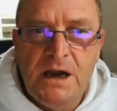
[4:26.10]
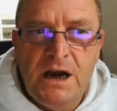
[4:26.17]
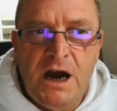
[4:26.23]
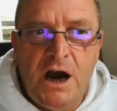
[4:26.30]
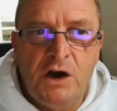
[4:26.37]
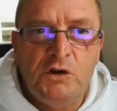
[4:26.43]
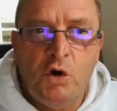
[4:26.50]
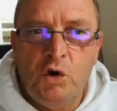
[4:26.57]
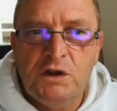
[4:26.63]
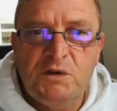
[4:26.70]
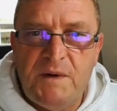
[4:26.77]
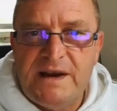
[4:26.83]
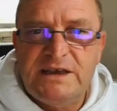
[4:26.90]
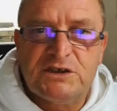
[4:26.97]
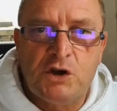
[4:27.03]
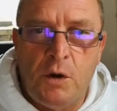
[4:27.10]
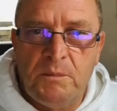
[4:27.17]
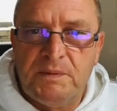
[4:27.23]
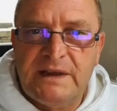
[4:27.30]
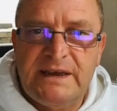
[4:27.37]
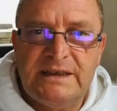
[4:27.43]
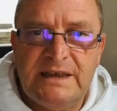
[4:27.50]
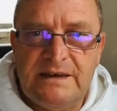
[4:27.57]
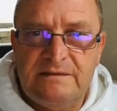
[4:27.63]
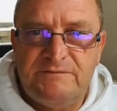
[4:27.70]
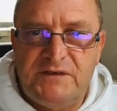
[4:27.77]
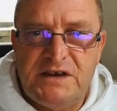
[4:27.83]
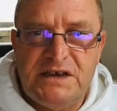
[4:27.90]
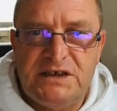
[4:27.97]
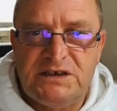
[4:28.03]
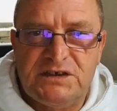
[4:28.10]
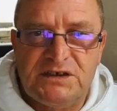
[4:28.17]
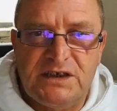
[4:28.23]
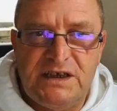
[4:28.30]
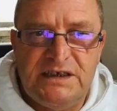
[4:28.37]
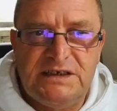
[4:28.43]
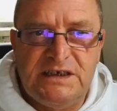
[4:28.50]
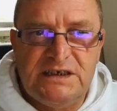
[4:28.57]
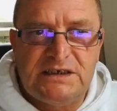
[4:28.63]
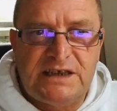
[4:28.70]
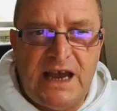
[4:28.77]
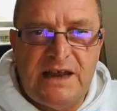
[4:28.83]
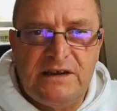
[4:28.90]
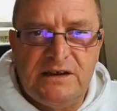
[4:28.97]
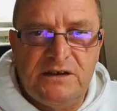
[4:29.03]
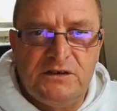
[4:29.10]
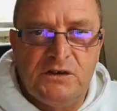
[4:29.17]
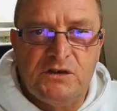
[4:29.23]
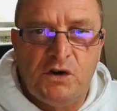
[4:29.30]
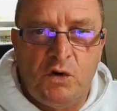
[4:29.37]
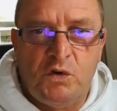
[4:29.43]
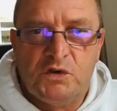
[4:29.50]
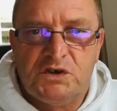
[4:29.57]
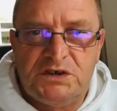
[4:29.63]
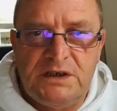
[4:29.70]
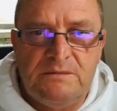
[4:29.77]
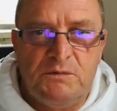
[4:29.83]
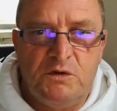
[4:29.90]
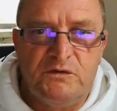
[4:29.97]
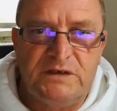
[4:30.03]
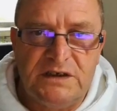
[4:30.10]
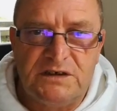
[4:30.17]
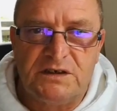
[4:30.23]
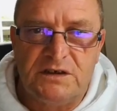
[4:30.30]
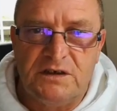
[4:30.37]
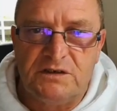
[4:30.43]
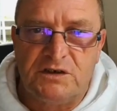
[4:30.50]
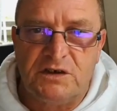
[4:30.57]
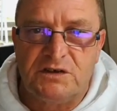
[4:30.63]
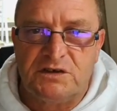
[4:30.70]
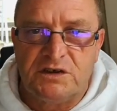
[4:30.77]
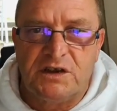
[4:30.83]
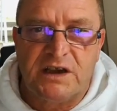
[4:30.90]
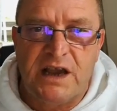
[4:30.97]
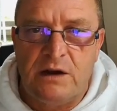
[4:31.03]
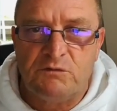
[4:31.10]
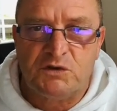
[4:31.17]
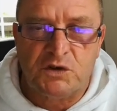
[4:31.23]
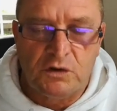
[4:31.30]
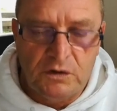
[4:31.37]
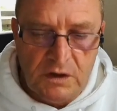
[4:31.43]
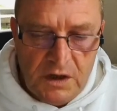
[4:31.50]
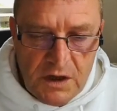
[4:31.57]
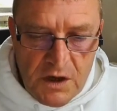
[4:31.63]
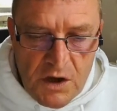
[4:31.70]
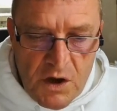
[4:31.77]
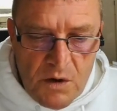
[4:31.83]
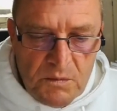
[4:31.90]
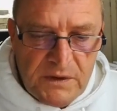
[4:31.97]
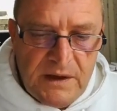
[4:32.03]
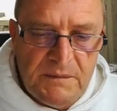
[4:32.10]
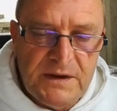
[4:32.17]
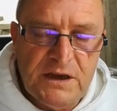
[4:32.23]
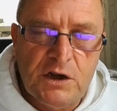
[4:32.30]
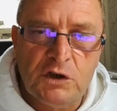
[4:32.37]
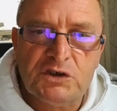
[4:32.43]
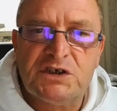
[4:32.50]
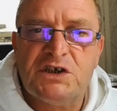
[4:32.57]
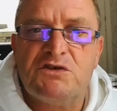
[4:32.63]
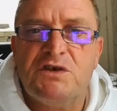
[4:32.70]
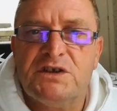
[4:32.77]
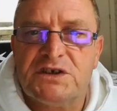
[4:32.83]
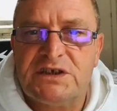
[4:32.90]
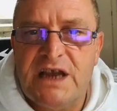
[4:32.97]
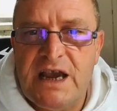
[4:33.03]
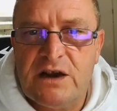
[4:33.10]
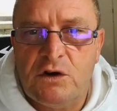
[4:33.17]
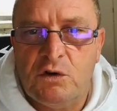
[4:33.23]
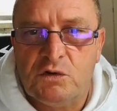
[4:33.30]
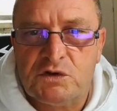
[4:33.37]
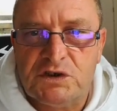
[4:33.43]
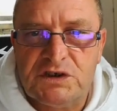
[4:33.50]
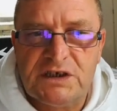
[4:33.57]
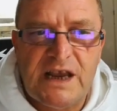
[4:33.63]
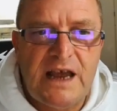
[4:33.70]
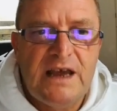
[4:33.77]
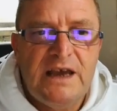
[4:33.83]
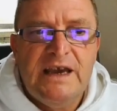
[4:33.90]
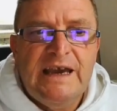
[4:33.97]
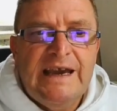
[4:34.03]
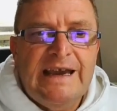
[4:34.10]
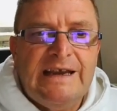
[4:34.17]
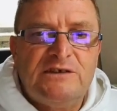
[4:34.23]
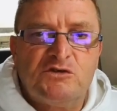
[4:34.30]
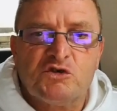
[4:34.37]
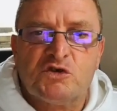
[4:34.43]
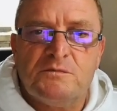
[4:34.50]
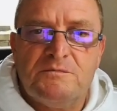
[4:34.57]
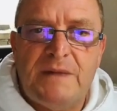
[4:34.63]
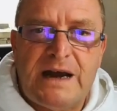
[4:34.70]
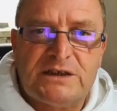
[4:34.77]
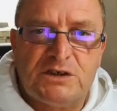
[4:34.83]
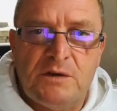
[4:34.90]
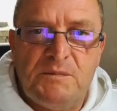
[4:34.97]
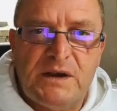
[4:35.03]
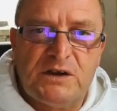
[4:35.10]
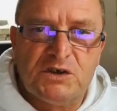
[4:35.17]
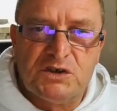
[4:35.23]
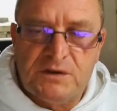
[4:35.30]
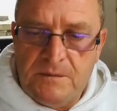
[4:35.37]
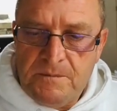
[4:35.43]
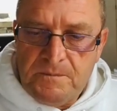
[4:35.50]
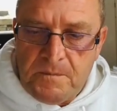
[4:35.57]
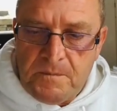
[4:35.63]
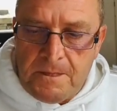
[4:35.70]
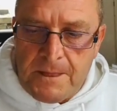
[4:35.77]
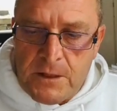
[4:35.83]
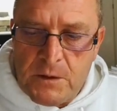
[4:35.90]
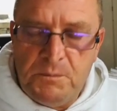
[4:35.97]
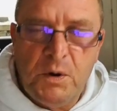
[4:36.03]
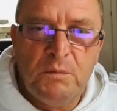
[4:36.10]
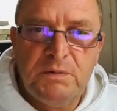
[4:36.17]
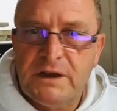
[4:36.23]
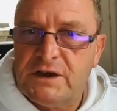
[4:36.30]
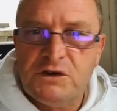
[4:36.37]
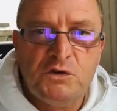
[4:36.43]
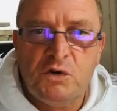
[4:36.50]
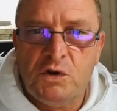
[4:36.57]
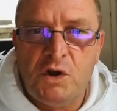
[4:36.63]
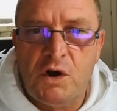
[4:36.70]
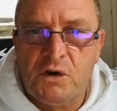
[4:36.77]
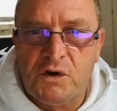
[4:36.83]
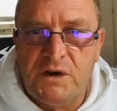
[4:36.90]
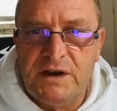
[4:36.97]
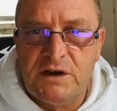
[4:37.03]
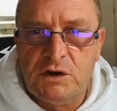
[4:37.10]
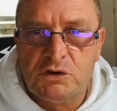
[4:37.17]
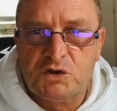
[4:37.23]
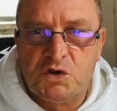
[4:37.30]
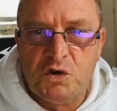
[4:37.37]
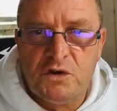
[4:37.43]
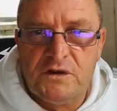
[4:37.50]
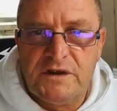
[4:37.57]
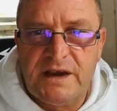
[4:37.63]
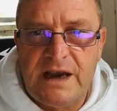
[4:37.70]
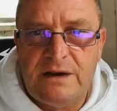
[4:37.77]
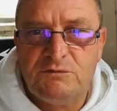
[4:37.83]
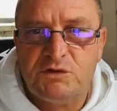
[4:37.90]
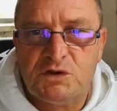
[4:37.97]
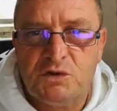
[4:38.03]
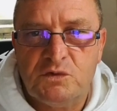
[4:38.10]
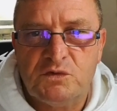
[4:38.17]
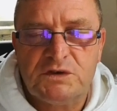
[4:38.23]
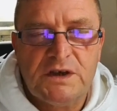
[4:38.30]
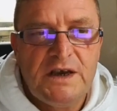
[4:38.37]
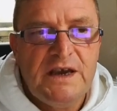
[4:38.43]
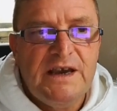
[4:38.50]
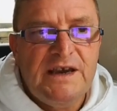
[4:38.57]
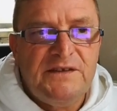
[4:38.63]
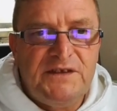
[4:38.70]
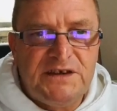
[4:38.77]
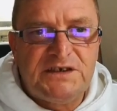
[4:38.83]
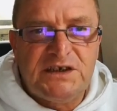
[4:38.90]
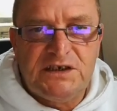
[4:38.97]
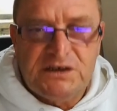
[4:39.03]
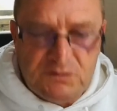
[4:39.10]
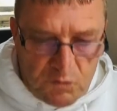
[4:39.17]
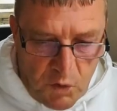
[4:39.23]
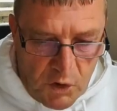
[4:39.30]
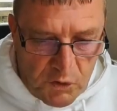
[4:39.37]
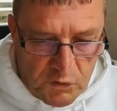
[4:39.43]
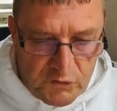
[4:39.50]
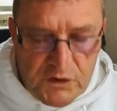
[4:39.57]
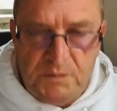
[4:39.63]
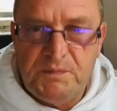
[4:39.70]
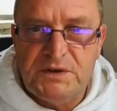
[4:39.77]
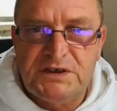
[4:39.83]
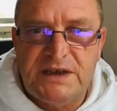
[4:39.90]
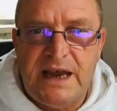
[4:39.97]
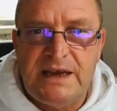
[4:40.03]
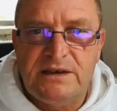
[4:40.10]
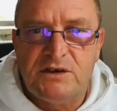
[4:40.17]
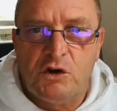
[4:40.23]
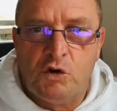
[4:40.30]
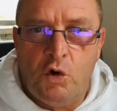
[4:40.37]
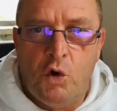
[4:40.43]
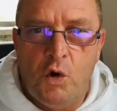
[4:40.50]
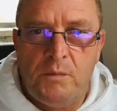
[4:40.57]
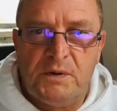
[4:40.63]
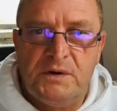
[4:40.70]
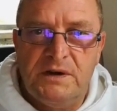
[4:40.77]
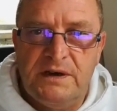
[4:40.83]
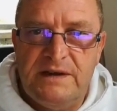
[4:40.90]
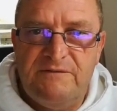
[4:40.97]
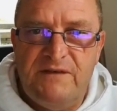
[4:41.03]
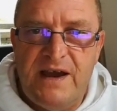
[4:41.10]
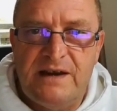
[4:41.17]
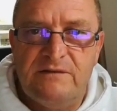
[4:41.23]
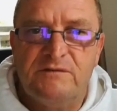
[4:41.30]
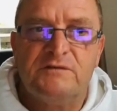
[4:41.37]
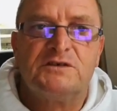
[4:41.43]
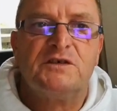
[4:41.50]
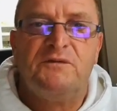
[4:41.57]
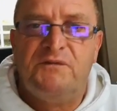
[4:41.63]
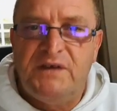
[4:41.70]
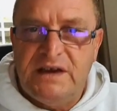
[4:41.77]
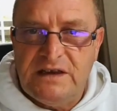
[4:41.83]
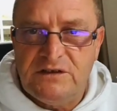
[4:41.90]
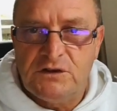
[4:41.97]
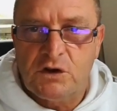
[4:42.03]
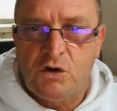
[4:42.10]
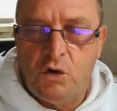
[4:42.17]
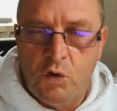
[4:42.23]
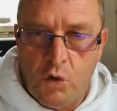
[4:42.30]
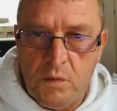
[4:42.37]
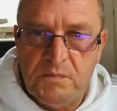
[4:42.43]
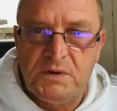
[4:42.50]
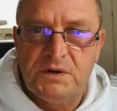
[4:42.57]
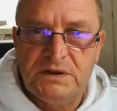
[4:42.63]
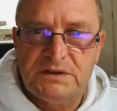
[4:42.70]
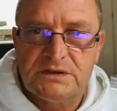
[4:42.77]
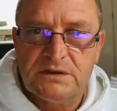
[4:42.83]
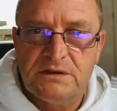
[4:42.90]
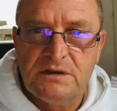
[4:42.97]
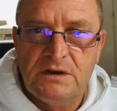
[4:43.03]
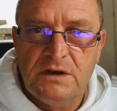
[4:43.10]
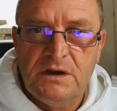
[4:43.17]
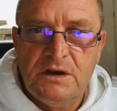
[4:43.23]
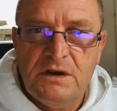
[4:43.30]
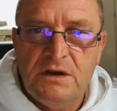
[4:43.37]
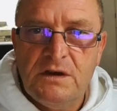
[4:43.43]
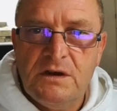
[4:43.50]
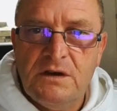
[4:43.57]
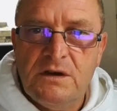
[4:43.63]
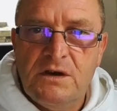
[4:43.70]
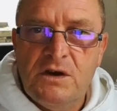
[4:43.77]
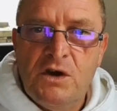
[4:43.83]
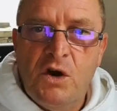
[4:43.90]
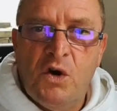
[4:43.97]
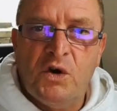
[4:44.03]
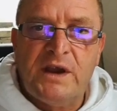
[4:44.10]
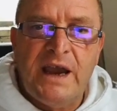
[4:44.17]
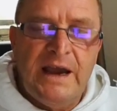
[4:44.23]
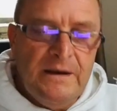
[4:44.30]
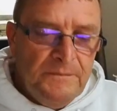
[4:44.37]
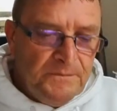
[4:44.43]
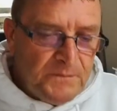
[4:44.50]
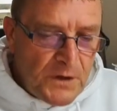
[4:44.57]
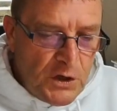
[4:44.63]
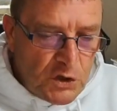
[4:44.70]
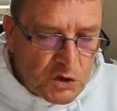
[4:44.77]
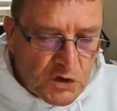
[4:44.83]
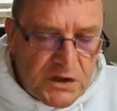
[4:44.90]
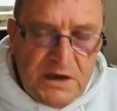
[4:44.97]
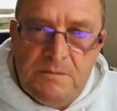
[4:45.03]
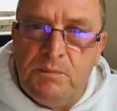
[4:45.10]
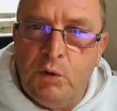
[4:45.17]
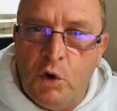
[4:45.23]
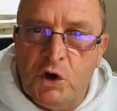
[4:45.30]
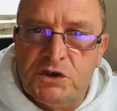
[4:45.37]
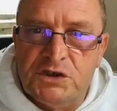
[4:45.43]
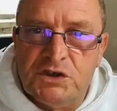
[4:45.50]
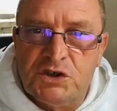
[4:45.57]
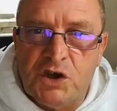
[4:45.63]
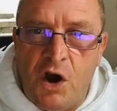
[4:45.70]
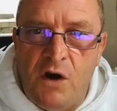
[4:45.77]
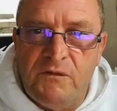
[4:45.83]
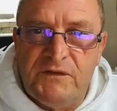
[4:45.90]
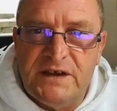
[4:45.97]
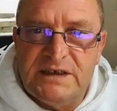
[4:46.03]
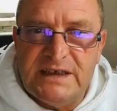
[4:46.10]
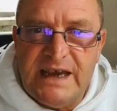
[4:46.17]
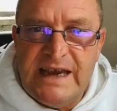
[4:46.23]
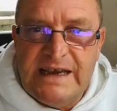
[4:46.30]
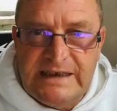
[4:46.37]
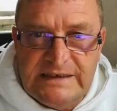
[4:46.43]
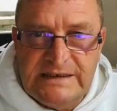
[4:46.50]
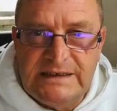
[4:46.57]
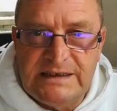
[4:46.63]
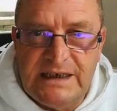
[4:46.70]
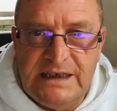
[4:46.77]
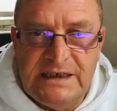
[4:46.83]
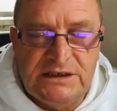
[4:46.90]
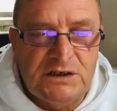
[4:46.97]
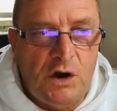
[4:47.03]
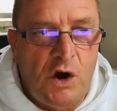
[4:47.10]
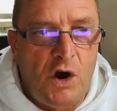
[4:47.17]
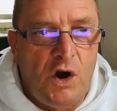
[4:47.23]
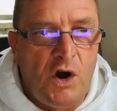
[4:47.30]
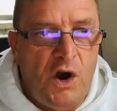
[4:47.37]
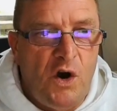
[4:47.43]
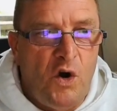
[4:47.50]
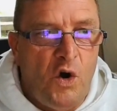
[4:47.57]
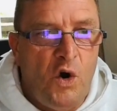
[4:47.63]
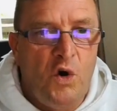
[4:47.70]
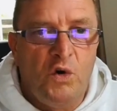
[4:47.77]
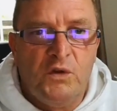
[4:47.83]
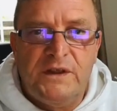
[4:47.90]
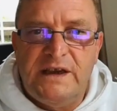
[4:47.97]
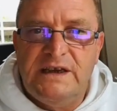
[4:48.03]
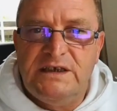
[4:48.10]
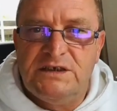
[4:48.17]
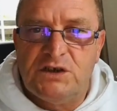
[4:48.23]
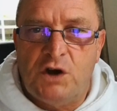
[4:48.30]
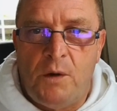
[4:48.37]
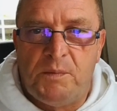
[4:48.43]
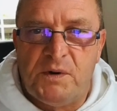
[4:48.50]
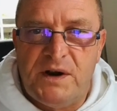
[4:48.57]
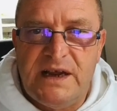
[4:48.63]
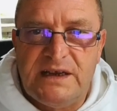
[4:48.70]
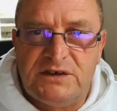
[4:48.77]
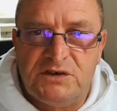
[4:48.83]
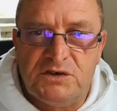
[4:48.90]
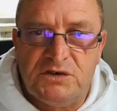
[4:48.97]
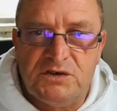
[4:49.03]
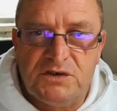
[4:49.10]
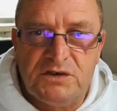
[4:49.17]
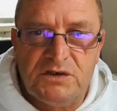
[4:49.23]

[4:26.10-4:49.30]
And only when it's completely finished is it said that the ownership moves into to the council. But then when you're considering the stakeholders, okay, it doesn't matter because the public are no longer in control of the councils. This is 100% a corporate event to feed the corporate. Okay, so the importance of this is all these operations